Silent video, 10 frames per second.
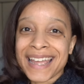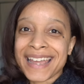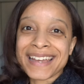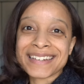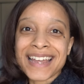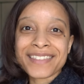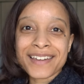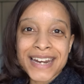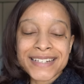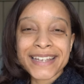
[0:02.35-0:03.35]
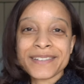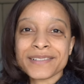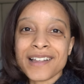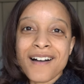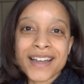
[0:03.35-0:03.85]
and I thought I'd take
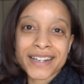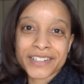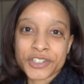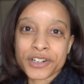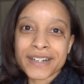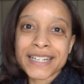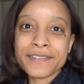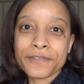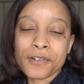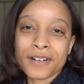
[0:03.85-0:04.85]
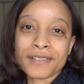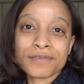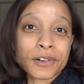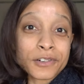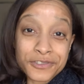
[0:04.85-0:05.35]
you along on a journey
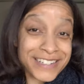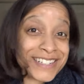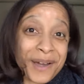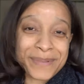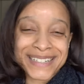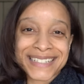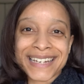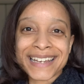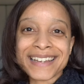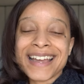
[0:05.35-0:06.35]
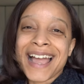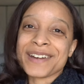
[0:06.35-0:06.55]
for grocery shopping today.